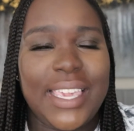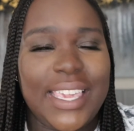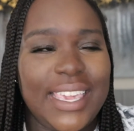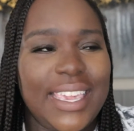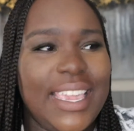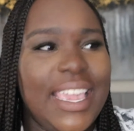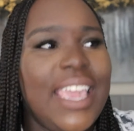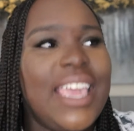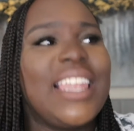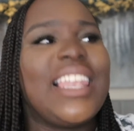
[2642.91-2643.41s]

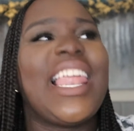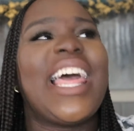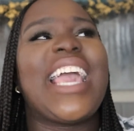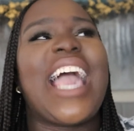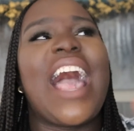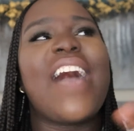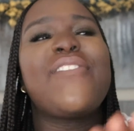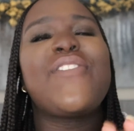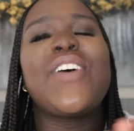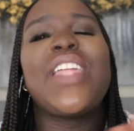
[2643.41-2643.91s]
me.
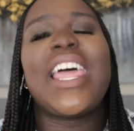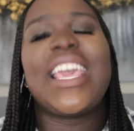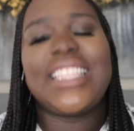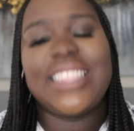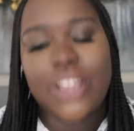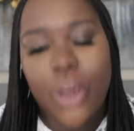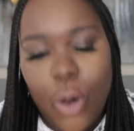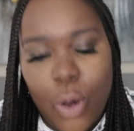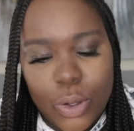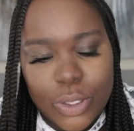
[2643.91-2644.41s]
Like, I feel
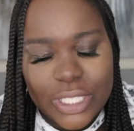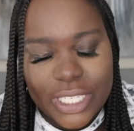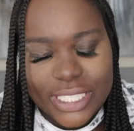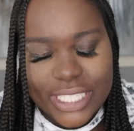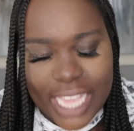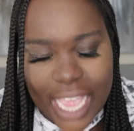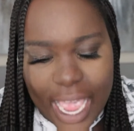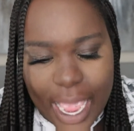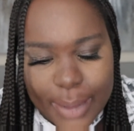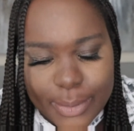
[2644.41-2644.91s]
like those are
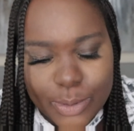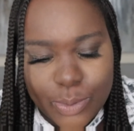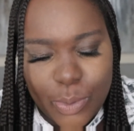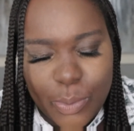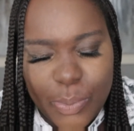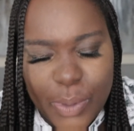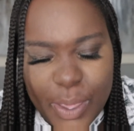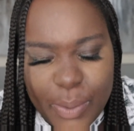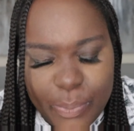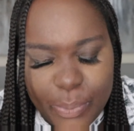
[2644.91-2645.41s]
times
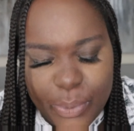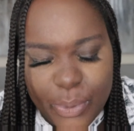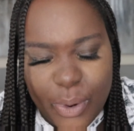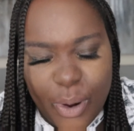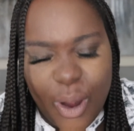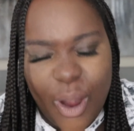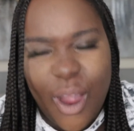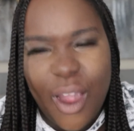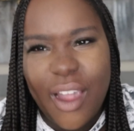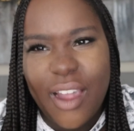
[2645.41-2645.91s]
when
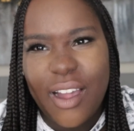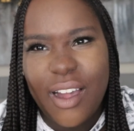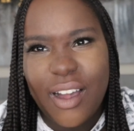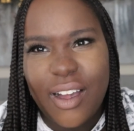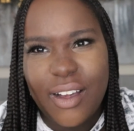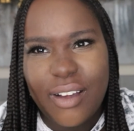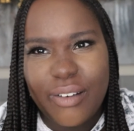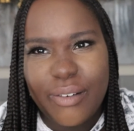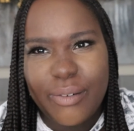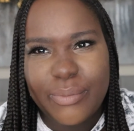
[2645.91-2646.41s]
people
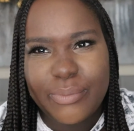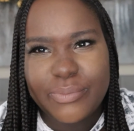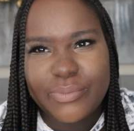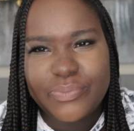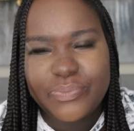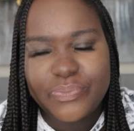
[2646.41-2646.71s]
are,